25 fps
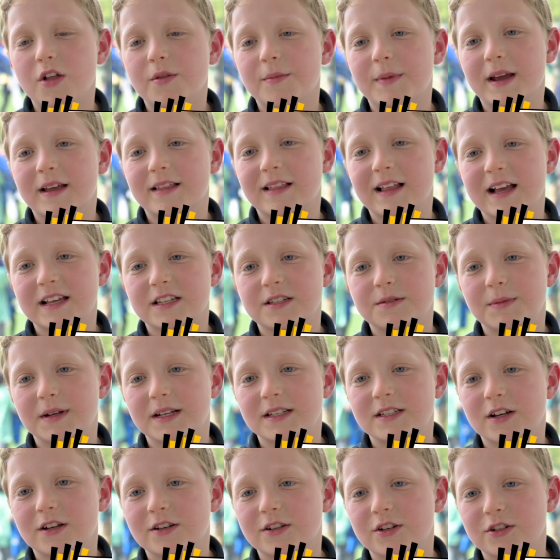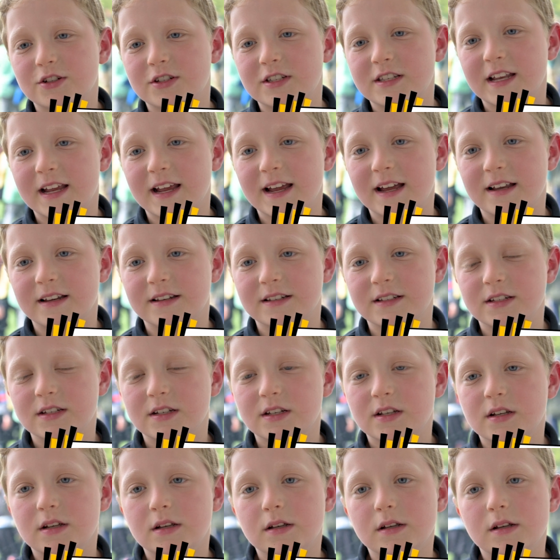All my classmates understand
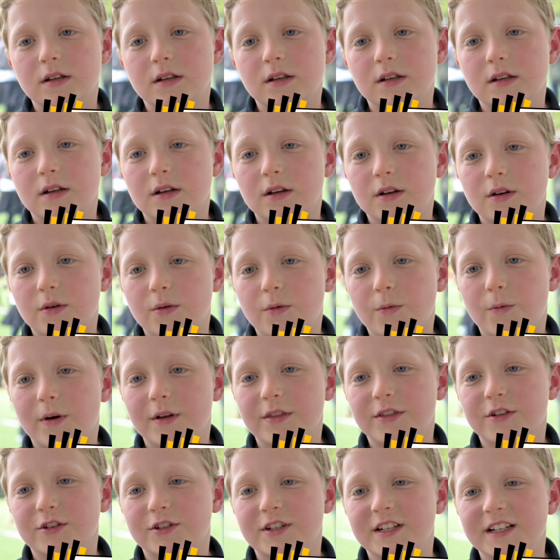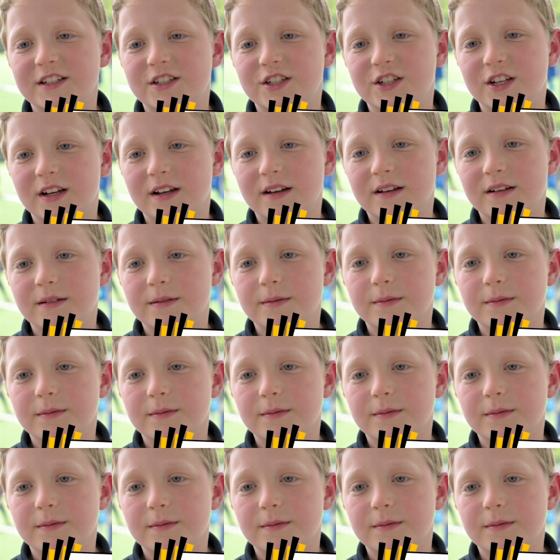what they're teaching.